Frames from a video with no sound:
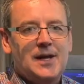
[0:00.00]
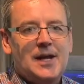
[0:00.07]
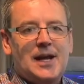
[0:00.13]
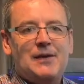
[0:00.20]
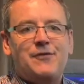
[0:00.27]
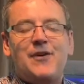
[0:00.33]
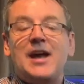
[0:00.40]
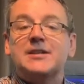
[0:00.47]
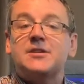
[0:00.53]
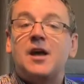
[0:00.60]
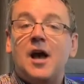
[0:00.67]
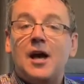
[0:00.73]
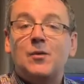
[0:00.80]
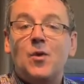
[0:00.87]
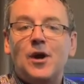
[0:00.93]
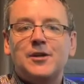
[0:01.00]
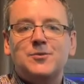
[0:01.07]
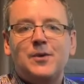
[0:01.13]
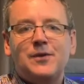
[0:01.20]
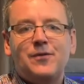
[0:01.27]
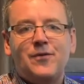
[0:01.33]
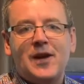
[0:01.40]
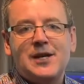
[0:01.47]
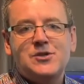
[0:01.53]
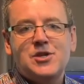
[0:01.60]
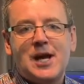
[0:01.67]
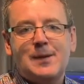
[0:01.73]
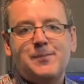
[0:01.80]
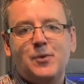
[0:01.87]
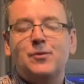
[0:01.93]
In fact, I worked with Faye
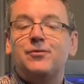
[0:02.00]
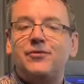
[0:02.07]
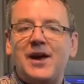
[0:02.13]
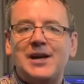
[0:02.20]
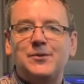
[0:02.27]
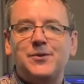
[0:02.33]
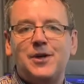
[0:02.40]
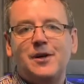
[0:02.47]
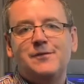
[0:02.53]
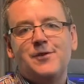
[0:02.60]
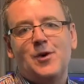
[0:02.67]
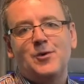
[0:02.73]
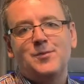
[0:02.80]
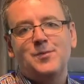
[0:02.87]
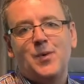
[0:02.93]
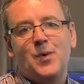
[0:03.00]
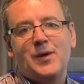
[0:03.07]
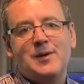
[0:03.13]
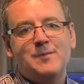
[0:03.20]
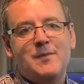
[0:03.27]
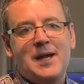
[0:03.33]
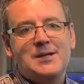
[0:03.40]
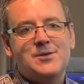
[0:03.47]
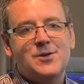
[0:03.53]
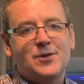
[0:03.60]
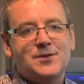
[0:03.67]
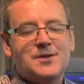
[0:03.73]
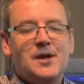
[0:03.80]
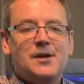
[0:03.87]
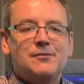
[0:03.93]
Chappell, founder of On Point
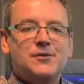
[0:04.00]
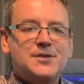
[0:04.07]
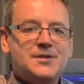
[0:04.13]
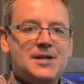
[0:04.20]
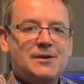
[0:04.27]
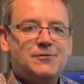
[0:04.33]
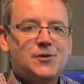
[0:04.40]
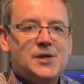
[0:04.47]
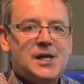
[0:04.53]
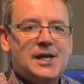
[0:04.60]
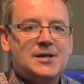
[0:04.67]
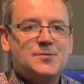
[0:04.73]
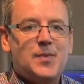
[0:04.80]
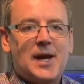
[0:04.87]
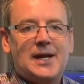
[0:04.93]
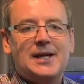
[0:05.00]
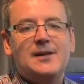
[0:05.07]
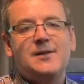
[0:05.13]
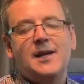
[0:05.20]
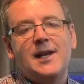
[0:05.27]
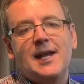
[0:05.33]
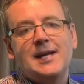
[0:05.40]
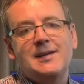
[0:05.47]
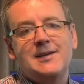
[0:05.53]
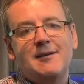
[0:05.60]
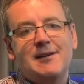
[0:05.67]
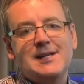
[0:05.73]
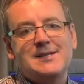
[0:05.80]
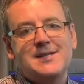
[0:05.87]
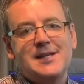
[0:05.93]
Mentors, for several years back in the late
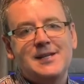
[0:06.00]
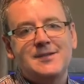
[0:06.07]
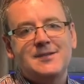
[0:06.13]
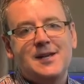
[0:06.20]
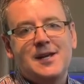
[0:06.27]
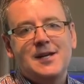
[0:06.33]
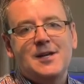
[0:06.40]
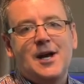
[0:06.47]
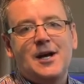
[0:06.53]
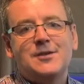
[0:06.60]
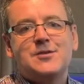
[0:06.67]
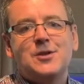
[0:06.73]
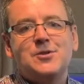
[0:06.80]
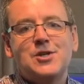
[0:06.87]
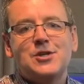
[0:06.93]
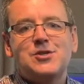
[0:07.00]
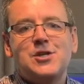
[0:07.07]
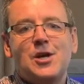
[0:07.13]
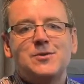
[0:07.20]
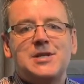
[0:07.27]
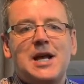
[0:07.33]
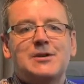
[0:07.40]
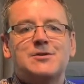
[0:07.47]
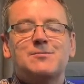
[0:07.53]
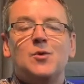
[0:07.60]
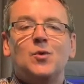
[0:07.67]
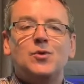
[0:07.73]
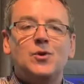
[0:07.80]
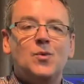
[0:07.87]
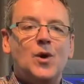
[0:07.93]
90s. So just shows how small
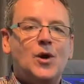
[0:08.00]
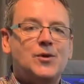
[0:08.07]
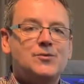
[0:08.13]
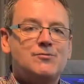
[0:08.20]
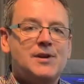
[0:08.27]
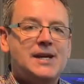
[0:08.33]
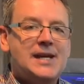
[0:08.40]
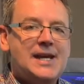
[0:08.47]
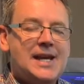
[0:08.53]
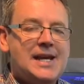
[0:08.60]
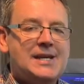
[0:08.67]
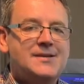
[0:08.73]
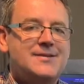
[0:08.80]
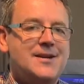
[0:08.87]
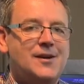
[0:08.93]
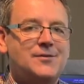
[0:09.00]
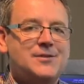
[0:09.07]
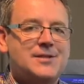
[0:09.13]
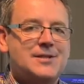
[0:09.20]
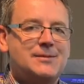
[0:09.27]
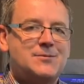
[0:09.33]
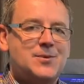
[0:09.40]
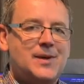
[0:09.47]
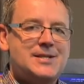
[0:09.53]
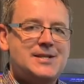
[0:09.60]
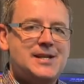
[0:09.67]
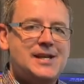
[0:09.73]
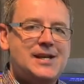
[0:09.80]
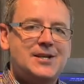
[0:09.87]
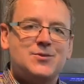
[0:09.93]
the world really is. After some 20
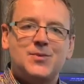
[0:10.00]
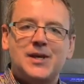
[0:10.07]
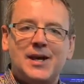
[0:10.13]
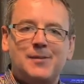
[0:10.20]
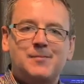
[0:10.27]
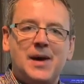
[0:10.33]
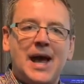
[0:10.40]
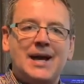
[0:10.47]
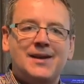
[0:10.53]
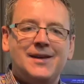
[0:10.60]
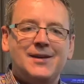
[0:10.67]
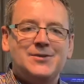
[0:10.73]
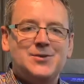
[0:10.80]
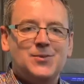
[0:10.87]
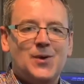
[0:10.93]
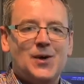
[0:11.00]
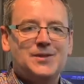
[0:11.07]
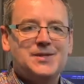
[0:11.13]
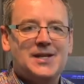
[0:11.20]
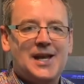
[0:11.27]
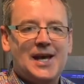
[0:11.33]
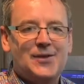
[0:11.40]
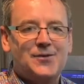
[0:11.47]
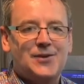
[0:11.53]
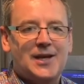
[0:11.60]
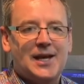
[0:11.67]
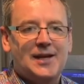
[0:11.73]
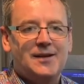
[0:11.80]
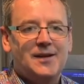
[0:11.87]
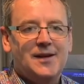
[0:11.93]
years, we come back to work together
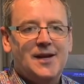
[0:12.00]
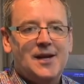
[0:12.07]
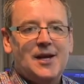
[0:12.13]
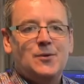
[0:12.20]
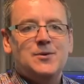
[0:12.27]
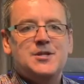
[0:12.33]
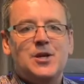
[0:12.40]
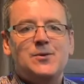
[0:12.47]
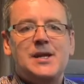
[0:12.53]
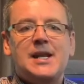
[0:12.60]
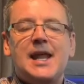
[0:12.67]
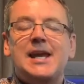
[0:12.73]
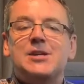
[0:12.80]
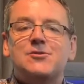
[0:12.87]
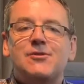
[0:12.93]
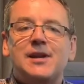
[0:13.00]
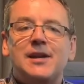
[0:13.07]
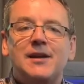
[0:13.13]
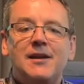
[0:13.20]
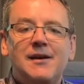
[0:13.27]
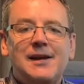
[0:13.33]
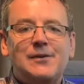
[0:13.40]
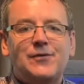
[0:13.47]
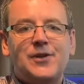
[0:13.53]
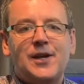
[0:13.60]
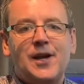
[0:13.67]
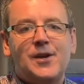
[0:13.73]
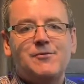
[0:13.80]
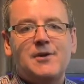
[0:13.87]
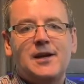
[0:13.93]
again. It was only later in life that
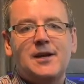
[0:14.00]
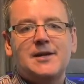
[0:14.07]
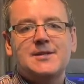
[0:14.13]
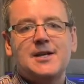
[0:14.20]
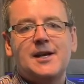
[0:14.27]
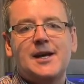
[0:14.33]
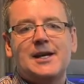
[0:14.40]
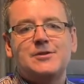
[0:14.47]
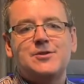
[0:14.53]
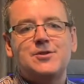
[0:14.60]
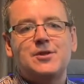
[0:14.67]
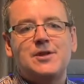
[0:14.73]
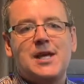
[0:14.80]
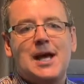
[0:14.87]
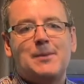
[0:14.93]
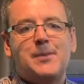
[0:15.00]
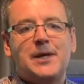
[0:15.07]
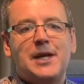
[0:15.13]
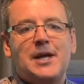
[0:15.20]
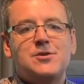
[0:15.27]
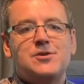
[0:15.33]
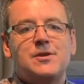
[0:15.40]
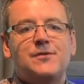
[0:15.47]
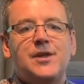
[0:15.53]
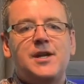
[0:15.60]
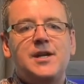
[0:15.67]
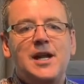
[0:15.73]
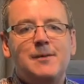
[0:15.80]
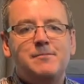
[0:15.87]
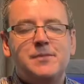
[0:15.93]
I realised that I understood the application of the
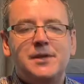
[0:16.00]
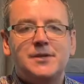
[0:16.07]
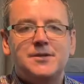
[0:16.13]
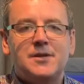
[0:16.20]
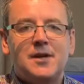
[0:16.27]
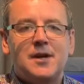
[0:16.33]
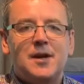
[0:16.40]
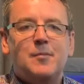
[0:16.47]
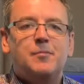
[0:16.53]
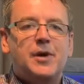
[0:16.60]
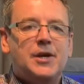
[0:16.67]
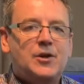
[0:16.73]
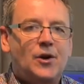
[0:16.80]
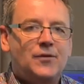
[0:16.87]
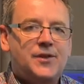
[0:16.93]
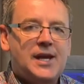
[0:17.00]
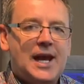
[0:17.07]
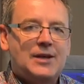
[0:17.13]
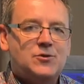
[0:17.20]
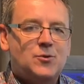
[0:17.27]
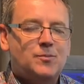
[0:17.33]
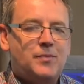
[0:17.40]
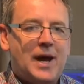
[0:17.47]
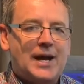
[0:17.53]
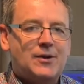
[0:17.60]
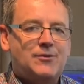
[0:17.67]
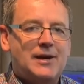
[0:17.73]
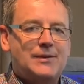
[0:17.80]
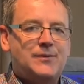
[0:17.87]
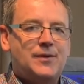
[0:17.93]
numbers, but not the actual
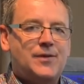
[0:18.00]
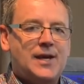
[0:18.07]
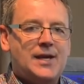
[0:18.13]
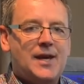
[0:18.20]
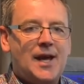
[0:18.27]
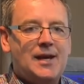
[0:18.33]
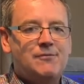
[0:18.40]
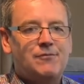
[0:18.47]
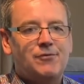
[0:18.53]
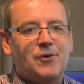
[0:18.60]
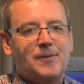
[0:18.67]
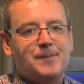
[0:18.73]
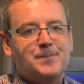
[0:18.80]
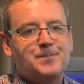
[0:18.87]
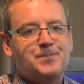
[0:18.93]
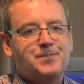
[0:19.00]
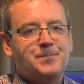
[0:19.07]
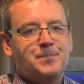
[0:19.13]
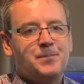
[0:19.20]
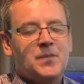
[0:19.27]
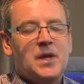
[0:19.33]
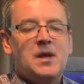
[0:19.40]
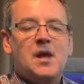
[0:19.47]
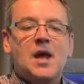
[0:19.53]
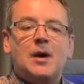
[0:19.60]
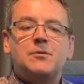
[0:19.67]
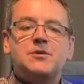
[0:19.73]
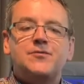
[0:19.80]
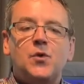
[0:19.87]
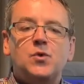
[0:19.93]
background that they came from. I
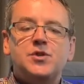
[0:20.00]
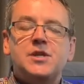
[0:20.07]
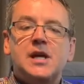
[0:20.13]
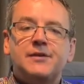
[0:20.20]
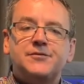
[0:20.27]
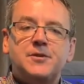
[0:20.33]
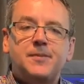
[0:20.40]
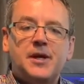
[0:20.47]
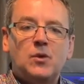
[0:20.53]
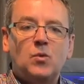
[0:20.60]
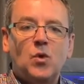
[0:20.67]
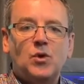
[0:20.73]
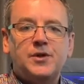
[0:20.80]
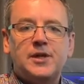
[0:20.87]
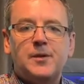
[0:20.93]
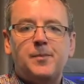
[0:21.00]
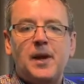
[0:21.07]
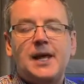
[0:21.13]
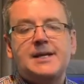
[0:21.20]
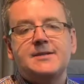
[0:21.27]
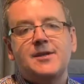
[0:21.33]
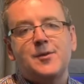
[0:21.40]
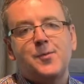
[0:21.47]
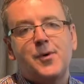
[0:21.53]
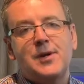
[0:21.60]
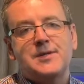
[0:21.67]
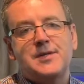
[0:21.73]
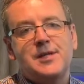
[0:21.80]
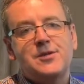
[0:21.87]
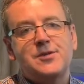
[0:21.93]
was fortunate enough to be awarded a place at the
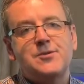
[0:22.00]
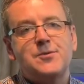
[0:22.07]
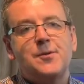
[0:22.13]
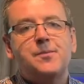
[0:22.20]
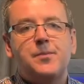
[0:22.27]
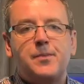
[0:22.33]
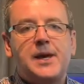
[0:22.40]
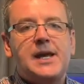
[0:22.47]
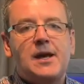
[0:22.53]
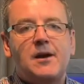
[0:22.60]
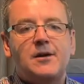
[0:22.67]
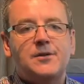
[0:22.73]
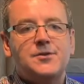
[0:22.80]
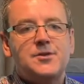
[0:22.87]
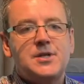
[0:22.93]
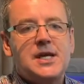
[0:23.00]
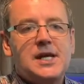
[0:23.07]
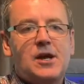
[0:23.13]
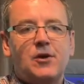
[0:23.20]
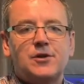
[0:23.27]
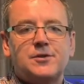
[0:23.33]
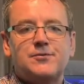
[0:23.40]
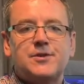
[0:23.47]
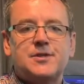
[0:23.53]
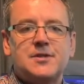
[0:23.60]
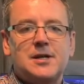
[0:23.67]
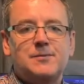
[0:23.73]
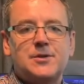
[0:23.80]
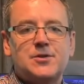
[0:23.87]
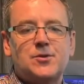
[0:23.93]
prestigious BRC Oxford
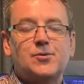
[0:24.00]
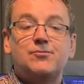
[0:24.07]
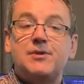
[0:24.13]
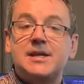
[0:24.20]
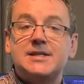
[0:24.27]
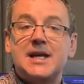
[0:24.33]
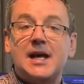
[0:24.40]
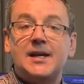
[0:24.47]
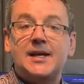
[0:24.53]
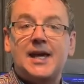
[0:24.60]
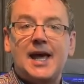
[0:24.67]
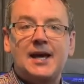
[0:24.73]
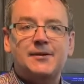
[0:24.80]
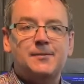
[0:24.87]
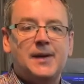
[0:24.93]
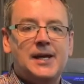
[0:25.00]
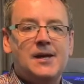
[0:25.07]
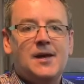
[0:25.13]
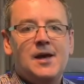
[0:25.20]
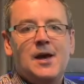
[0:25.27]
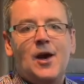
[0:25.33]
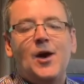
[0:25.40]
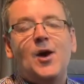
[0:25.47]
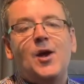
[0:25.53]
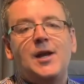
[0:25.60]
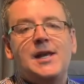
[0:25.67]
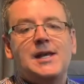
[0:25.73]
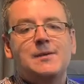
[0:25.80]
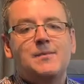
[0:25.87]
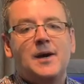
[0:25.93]
Summer School Retail Academy
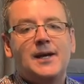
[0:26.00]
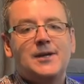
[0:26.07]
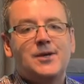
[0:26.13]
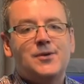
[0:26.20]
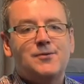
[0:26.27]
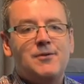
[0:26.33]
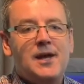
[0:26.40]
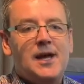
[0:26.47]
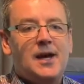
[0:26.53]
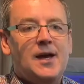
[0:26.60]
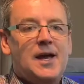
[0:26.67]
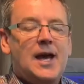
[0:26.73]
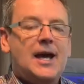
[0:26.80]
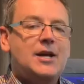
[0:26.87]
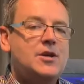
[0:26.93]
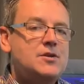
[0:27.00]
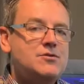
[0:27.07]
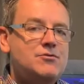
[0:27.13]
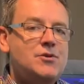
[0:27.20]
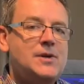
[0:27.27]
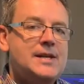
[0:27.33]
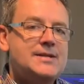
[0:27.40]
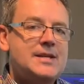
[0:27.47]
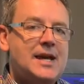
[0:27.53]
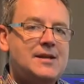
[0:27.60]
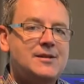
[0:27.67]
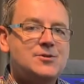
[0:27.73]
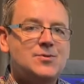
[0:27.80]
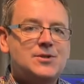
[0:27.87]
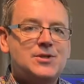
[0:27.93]
early in my career and can truly say
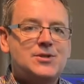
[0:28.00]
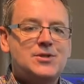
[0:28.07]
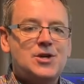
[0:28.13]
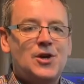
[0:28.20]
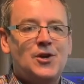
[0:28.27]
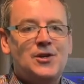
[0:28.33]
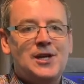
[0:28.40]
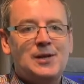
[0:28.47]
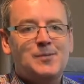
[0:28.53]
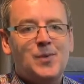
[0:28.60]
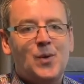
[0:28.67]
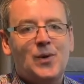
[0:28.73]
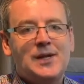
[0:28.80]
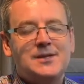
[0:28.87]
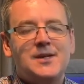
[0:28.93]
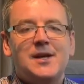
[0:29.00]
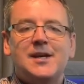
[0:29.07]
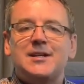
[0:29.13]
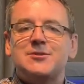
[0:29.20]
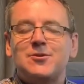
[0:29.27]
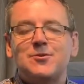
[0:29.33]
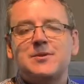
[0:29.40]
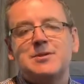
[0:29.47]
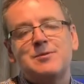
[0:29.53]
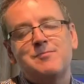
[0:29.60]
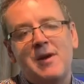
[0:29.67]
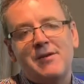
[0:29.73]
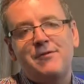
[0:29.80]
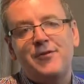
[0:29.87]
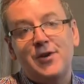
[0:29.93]
this was a turning point, as it was
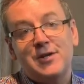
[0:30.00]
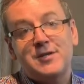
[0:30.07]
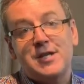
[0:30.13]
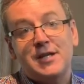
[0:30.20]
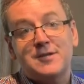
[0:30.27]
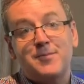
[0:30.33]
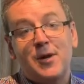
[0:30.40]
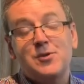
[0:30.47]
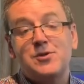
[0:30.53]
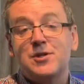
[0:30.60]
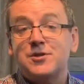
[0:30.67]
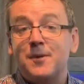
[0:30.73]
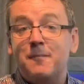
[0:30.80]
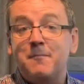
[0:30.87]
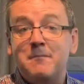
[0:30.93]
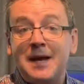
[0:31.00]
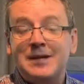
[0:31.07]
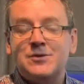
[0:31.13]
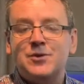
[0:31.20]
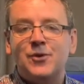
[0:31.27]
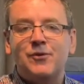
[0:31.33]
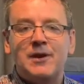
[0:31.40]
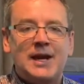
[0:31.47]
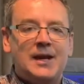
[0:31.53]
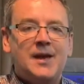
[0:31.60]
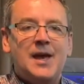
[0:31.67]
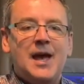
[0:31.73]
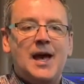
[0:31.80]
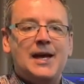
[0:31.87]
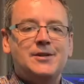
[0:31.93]
my first exposure to mentoring
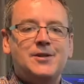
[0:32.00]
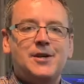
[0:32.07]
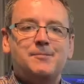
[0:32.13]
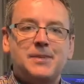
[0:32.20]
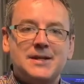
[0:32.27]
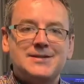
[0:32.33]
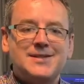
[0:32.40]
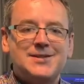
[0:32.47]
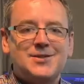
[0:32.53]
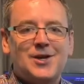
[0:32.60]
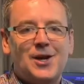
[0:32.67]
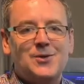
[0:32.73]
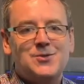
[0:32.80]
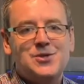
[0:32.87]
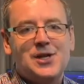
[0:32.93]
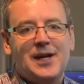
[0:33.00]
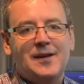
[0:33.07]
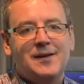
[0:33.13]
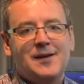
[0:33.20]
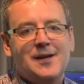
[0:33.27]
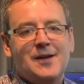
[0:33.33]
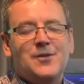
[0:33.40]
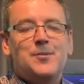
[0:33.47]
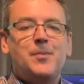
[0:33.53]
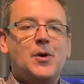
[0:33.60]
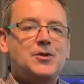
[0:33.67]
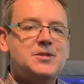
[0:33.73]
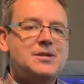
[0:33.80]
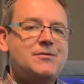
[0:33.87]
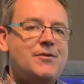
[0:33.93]
and business coaching. The
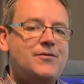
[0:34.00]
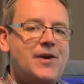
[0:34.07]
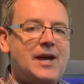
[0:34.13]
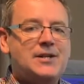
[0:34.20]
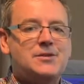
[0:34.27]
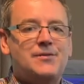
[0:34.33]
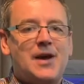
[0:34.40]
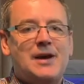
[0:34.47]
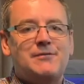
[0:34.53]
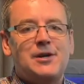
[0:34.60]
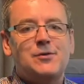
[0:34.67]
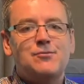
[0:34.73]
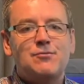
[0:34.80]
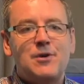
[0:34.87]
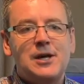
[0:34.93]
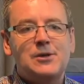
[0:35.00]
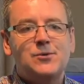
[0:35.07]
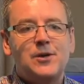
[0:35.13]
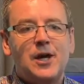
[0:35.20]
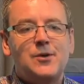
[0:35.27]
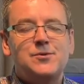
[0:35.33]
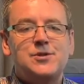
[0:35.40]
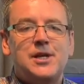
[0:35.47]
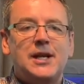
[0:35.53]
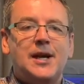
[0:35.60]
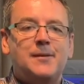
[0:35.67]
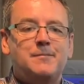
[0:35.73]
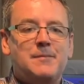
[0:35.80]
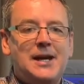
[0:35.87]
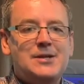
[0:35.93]
positive effect of having real coaching
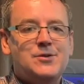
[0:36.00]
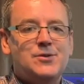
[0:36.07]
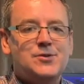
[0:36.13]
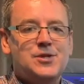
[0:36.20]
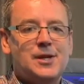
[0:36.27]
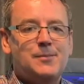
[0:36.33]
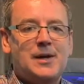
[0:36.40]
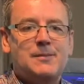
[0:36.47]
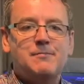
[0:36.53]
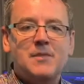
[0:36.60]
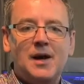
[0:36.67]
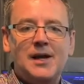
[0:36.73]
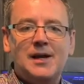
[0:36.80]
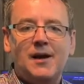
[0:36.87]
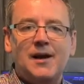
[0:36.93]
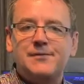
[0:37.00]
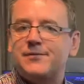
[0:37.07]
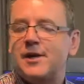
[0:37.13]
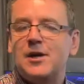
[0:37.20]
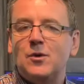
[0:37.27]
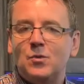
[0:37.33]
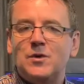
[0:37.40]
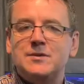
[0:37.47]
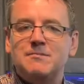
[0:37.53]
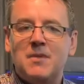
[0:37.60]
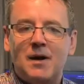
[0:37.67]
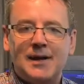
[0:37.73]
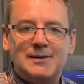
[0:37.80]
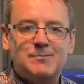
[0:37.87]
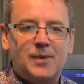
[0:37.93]
and mentorship in my life was
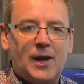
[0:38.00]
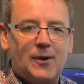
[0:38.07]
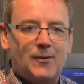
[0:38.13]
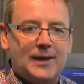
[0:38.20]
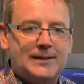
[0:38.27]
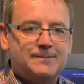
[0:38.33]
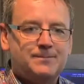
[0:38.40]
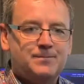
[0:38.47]
mind-blowing.